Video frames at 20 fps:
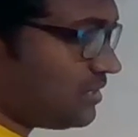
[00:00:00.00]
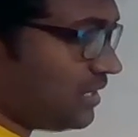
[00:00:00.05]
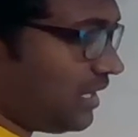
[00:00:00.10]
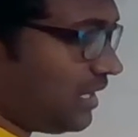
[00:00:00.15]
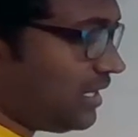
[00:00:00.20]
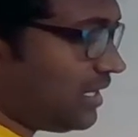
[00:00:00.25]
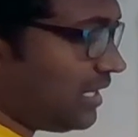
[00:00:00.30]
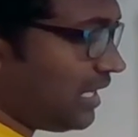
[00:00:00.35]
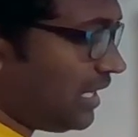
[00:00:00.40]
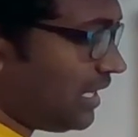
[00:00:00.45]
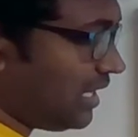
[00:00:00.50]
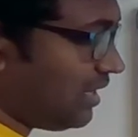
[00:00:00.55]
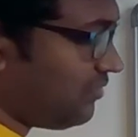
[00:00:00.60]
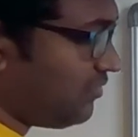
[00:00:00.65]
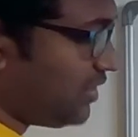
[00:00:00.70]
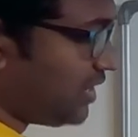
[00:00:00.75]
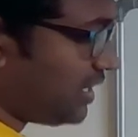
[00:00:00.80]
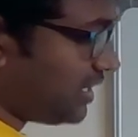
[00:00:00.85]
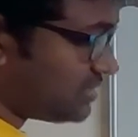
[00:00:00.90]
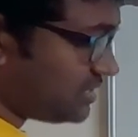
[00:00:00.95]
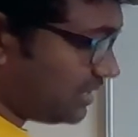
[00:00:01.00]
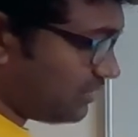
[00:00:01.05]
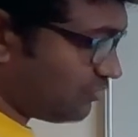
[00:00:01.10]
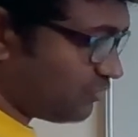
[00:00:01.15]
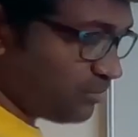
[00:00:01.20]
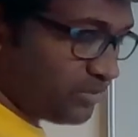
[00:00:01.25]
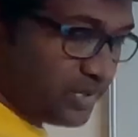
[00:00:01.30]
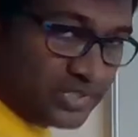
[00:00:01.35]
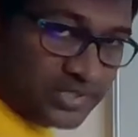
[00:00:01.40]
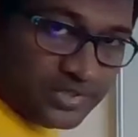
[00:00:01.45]
I have very less
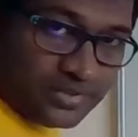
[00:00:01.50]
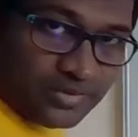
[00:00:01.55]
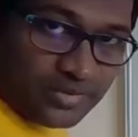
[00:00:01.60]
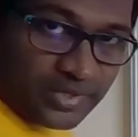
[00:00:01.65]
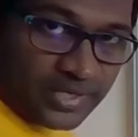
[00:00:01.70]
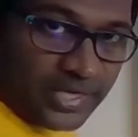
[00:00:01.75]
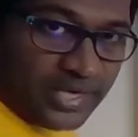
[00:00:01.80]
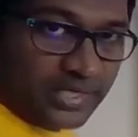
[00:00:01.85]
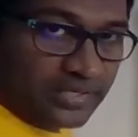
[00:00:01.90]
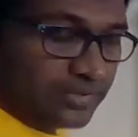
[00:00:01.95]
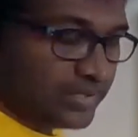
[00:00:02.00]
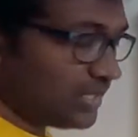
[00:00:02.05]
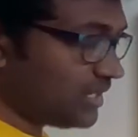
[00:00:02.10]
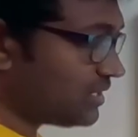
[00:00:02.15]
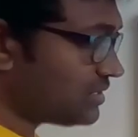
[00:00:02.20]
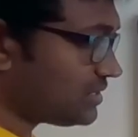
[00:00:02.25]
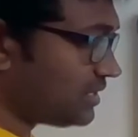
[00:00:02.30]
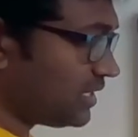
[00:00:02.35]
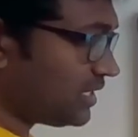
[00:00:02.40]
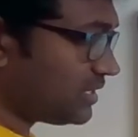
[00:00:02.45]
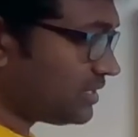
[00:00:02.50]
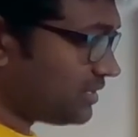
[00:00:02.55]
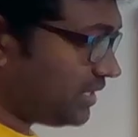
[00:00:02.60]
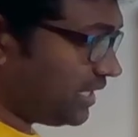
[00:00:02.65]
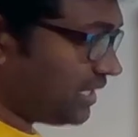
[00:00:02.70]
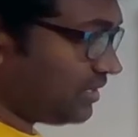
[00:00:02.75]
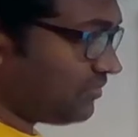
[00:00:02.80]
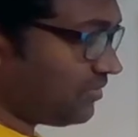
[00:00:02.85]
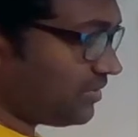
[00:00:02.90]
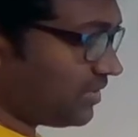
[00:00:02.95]
information to react. Okay, it's like
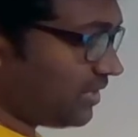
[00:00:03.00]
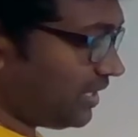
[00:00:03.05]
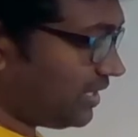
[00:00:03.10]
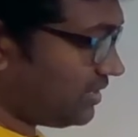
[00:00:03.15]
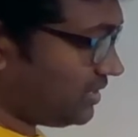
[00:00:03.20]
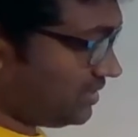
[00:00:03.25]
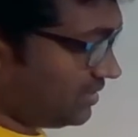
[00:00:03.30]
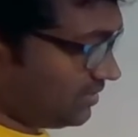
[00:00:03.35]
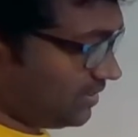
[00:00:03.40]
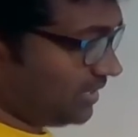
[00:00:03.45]
take it for granted.